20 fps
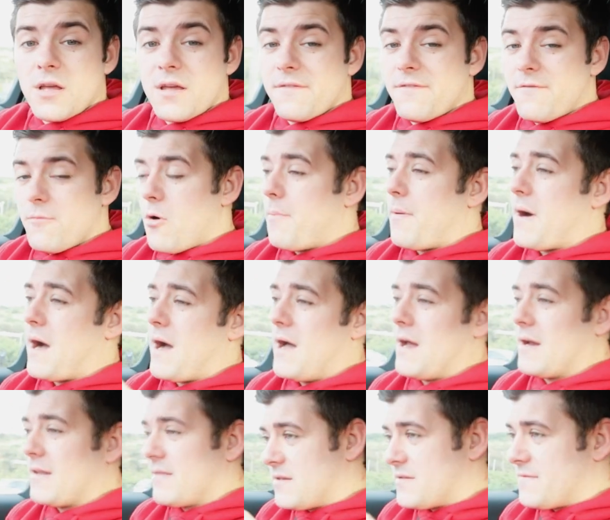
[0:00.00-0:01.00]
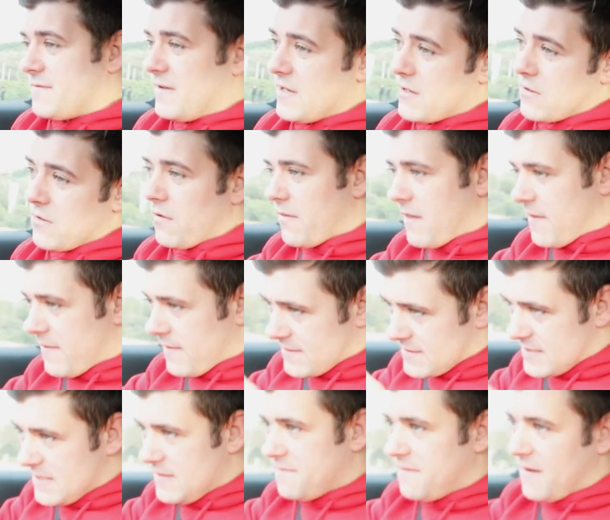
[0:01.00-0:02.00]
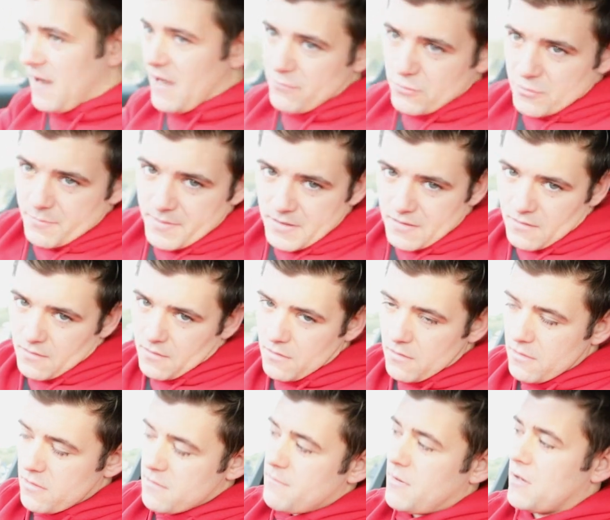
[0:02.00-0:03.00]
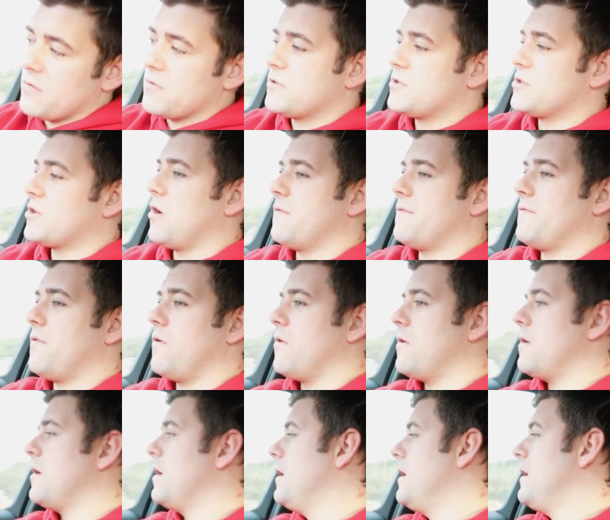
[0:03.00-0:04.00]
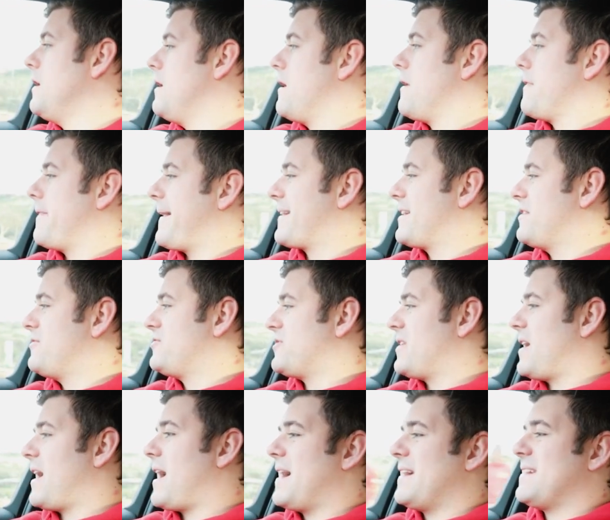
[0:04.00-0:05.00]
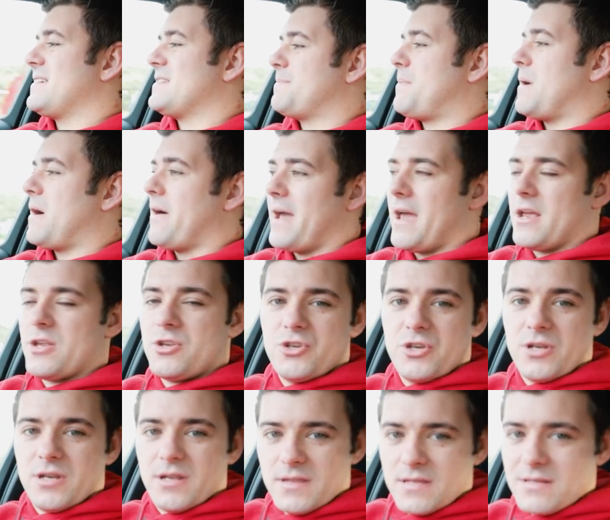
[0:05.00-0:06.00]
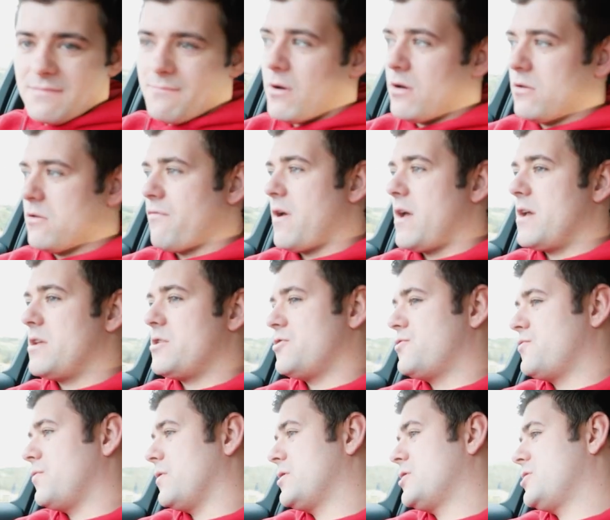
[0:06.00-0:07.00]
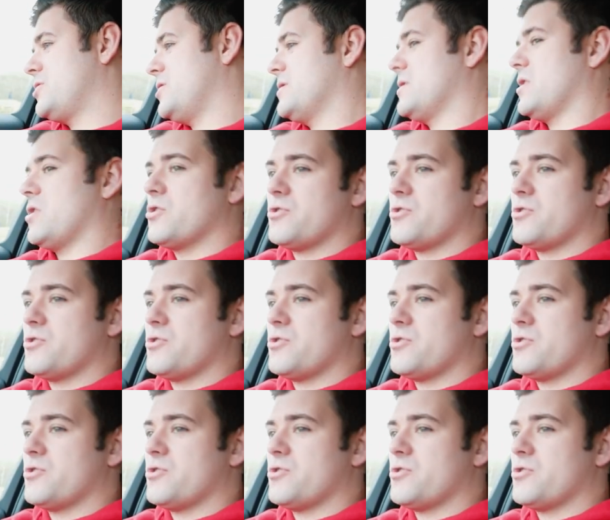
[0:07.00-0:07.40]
looking for more power out of this vehicle, then the T5 would be the model to go for. That gives you the highest power engine in this model range, which is